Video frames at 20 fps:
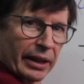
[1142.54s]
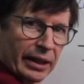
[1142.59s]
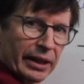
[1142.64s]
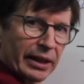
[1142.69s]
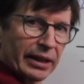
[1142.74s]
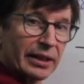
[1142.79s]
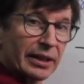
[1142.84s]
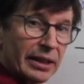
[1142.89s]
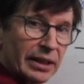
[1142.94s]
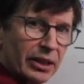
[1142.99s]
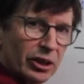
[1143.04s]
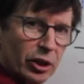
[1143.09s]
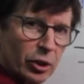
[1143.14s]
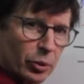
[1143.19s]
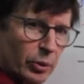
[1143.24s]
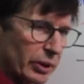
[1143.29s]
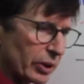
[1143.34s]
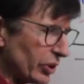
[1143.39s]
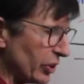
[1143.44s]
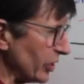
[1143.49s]
it a
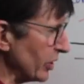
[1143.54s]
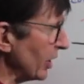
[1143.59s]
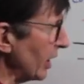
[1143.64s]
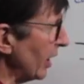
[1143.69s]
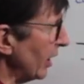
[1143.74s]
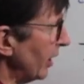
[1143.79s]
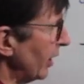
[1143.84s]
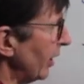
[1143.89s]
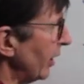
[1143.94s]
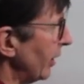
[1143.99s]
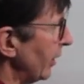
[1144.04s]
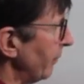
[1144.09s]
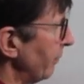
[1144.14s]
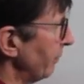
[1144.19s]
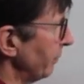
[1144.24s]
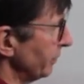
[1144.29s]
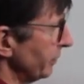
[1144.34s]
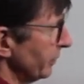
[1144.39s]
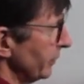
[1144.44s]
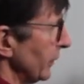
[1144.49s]
continuous
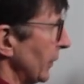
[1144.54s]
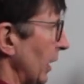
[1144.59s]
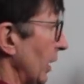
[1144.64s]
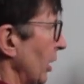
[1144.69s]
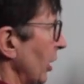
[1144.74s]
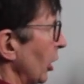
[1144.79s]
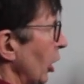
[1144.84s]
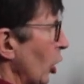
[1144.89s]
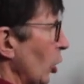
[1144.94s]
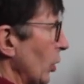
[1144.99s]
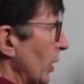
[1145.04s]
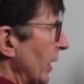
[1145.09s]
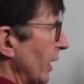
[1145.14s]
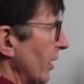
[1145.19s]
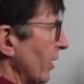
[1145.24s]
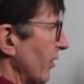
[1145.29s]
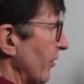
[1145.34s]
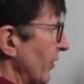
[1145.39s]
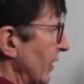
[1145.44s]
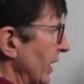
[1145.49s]

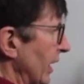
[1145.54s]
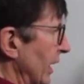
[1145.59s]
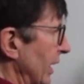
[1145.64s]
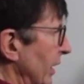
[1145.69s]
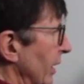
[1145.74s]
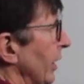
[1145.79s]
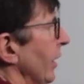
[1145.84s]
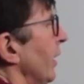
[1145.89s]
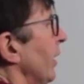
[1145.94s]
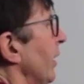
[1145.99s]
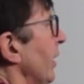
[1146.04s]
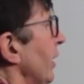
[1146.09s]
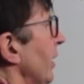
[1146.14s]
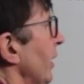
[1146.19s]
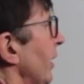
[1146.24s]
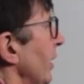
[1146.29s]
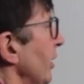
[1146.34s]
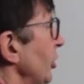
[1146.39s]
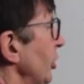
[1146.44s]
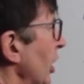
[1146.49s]
loading of any
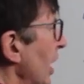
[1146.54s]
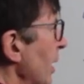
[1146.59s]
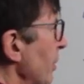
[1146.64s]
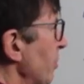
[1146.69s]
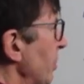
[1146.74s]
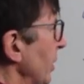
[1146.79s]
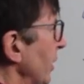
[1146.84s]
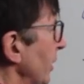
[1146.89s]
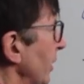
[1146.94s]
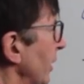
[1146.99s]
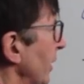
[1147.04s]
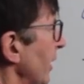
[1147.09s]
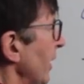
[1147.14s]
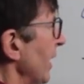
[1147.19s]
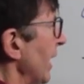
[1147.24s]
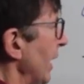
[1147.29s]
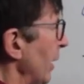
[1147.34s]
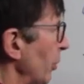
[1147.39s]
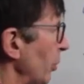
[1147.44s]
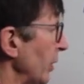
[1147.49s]
shape,
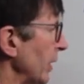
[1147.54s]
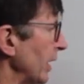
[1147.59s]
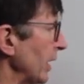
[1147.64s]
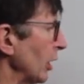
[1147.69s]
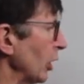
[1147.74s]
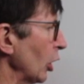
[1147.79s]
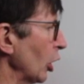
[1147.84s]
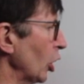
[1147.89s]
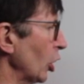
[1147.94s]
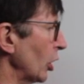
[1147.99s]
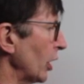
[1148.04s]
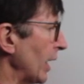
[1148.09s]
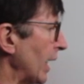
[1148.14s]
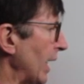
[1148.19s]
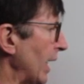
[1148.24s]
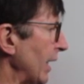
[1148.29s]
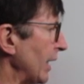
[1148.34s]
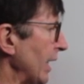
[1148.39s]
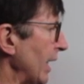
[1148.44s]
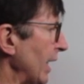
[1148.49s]
and we look
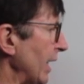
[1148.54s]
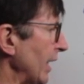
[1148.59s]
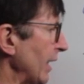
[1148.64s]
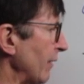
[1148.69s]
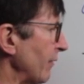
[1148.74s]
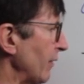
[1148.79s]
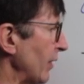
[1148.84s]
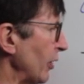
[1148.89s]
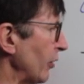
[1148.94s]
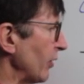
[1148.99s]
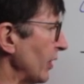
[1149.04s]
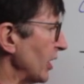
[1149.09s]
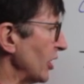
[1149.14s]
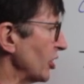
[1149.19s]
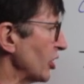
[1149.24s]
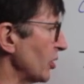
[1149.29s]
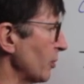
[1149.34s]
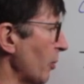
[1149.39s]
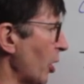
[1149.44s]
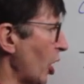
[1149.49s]
at a very
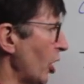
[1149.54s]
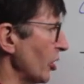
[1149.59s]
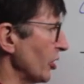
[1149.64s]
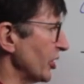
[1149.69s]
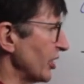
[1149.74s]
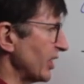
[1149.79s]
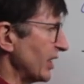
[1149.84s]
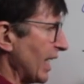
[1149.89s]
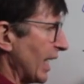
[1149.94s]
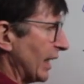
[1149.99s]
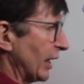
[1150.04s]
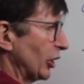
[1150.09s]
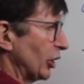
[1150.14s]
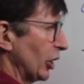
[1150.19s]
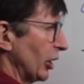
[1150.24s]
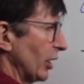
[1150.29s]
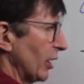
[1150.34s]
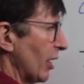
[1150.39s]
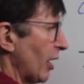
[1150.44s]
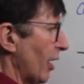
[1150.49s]
small
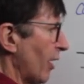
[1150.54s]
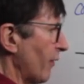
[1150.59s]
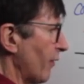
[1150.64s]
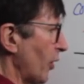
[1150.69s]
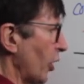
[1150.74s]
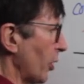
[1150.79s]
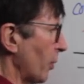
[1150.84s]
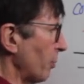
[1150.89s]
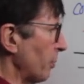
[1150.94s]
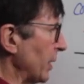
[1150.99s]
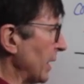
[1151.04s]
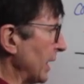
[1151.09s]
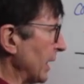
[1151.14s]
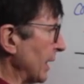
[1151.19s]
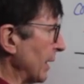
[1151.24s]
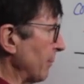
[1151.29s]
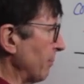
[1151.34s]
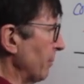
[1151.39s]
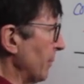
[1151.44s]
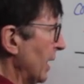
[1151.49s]
section of our
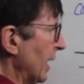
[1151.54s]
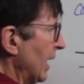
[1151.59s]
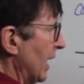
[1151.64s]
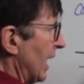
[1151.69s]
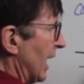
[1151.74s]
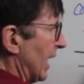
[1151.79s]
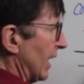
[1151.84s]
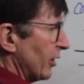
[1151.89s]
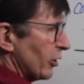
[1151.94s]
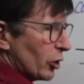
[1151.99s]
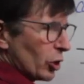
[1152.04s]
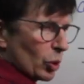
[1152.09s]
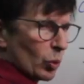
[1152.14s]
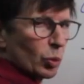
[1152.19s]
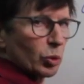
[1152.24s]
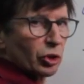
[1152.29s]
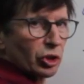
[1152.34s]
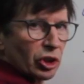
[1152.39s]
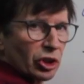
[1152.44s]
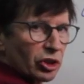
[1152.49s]
beam and
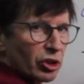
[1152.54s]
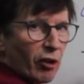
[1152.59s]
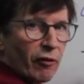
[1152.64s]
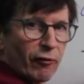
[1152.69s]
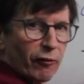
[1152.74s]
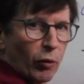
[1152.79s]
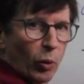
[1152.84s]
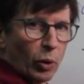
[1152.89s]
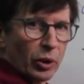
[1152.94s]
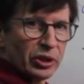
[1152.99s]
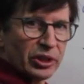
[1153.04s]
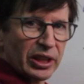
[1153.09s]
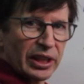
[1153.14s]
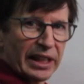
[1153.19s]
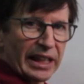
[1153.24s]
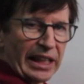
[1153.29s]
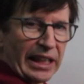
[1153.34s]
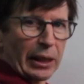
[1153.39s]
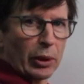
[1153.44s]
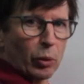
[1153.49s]
do just a force
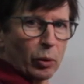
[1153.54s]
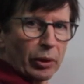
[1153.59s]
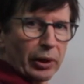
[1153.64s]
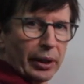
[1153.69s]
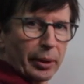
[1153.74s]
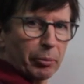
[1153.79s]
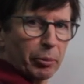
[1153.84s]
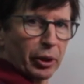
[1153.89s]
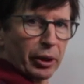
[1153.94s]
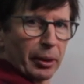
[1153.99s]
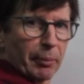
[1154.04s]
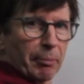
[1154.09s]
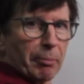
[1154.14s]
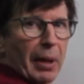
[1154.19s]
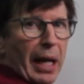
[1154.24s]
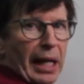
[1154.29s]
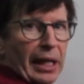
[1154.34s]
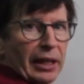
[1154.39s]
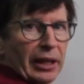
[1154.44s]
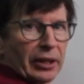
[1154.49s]
and equilibrium
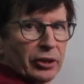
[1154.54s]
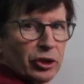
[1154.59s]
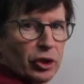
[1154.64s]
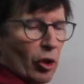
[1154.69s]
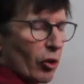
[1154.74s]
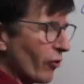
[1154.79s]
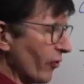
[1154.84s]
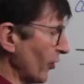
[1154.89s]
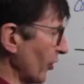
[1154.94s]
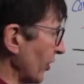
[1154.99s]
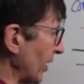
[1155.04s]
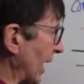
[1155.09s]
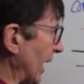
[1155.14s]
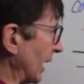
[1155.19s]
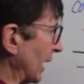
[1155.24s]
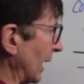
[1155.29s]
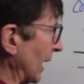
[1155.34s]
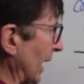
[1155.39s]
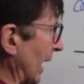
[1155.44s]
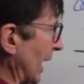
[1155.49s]
balance over
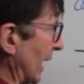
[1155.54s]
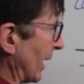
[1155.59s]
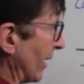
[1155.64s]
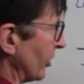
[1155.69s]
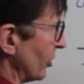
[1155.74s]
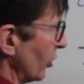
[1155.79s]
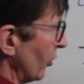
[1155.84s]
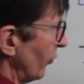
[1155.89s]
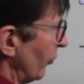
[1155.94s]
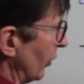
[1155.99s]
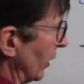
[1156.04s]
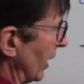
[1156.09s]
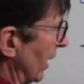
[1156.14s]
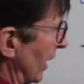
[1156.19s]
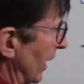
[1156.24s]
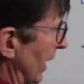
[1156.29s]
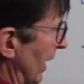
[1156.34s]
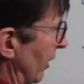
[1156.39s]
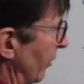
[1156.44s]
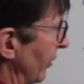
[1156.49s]
that length. So if we
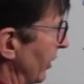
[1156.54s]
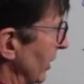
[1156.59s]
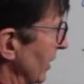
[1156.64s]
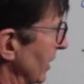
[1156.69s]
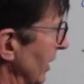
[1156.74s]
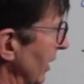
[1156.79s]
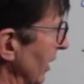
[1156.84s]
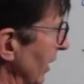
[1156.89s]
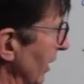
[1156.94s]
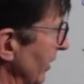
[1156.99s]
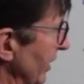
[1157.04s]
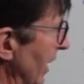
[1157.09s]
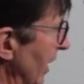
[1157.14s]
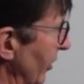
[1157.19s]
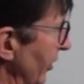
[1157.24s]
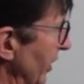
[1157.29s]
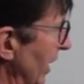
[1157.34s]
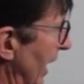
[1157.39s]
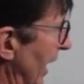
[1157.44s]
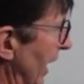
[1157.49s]
cut out this little
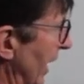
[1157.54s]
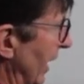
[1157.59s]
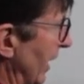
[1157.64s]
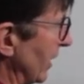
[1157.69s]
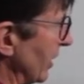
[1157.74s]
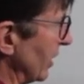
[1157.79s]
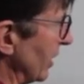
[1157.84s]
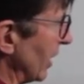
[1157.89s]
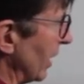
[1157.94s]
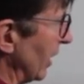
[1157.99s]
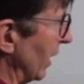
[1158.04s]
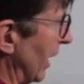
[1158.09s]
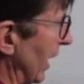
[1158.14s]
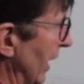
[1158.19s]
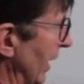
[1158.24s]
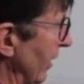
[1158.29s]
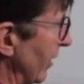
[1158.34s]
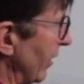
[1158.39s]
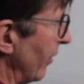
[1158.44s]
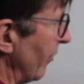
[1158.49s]
delta x
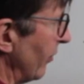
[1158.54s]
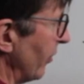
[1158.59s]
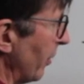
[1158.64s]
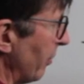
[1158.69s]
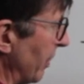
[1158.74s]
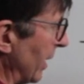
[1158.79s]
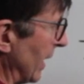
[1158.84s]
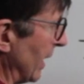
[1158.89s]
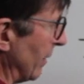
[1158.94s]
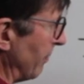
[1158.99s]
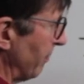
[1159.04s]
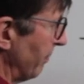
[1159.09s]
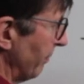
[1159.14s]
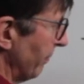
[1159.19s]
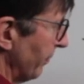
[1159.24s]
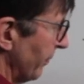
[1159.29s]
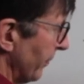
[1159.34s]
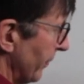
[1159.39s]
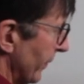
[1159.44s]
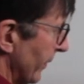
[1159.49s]
length of the beam,
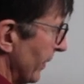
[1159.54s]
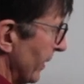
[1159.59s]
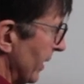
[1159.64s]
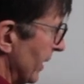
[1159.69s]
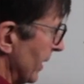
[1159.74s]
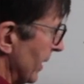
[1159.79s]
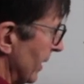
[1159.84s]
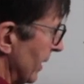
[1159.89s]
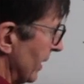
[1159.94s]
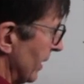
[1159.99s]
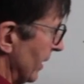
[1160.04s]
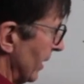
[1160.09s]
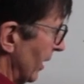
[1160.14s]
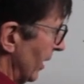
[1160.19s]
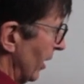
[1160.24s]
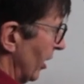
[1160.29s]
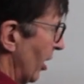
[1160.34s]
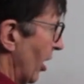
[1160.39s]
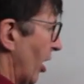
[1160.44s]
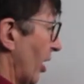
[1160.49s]

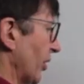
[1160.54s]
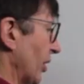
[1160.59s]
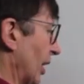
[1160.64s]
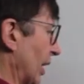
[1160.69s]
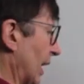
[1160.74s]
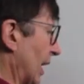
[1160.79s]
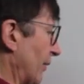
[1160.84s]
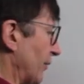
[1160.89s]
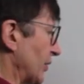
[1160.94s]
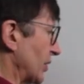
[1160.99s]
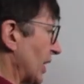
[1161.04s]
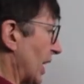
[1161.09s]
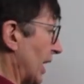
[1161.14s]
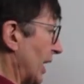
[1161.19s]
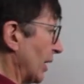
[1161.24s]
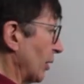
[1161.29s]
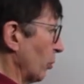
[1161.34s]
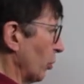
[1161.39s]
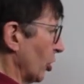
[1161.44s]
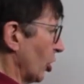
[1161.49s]
on the left
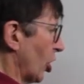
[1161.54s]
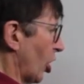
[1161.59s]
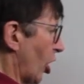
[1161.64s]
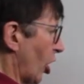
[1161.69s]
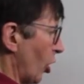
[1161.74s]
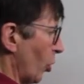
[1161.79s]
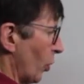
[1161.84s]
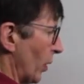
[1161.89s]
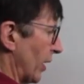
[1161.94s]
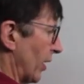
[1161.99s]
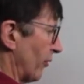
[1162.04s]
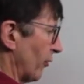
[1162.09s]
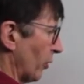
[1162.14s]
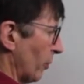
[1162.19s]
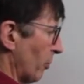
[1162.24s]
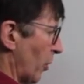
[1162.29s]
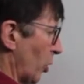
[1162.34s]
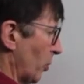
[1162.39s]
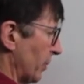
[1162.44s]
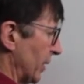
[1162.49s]
side, we'll call whatever
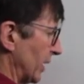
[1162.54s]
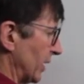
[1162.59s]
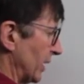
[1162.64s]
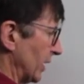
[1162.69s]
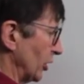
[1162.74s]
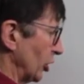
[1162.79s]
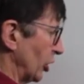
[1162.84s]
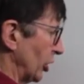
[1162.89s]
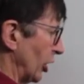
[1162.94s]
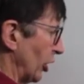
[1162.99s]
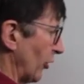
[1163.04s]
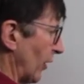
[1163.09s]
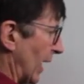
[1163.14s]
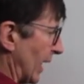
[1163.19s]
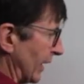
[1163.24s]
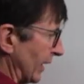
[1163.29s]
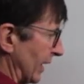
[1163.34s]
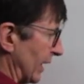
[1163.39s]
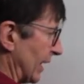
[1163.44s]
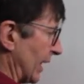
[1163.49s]
moment and shear
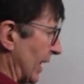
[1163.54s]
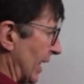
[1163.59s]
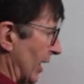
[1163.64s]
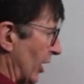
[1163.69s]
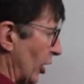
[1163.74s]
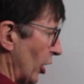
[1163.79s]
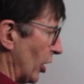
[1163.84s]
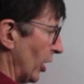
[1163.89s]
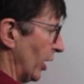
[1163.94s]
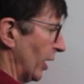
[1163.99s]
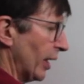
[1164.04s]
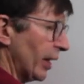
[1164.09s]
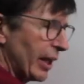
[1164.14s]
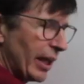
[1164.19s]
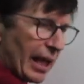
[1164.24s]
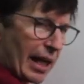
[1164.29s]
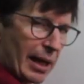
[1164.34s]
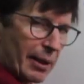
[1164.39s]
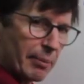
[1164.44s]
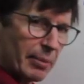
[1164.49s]
acting there
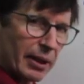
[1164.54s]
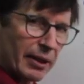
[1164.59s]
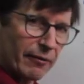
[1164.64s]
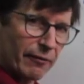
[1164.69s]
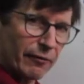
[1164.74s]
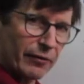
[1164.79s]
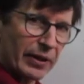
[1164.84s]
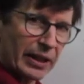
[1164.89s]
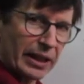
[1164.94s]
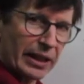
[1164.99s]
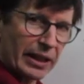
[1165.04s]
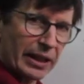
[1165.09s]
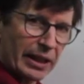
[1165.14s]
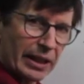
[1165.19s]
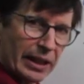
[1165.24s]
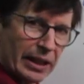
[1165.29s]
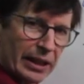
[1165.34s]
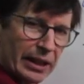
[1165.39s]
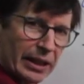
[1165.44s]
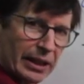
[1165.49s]
M and V
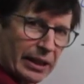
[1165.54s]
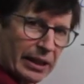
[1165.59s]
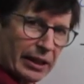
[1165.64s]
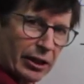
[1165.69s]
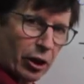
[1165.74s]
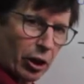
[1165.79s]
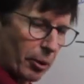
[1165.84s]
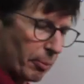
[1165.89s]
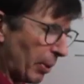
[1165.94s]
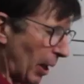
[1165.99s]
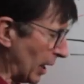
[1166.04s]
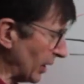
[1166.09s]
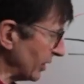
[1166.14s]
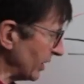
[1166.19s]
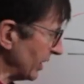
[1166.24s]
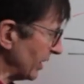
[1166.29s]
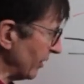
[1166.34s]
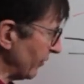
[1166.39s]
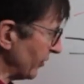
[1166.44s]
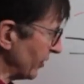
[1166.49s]
in our
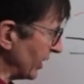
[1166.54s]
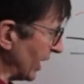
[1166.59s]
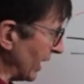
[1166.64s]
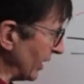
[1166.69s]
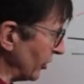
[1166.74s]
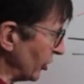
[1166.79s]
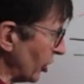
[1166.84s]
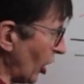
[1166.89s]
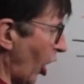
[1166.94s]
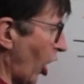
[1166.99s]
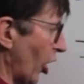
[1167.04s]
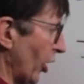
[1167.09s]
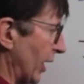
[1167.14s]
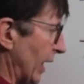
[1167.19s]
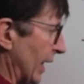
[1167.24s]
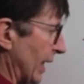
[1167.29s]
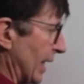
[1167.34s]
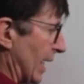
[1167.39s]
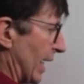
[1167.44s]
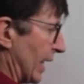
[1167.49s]
positive sense on
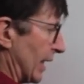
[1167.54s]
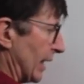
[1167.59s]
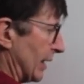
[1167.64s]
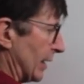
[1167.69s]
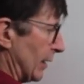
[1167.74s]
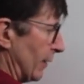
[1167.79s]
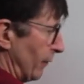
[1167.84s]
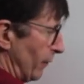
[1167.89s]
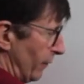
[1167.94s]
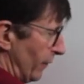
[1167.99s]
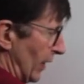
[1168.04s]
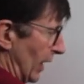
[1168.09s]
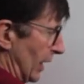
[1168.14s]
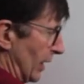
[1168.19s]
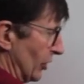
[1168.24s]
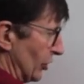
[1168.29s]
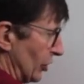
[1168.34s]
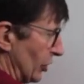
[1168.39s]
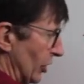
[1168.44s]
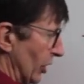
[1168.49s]
a negative
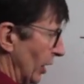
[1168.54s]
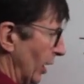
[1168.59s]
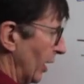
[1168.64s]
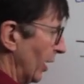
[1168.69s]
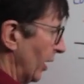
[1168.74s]
face.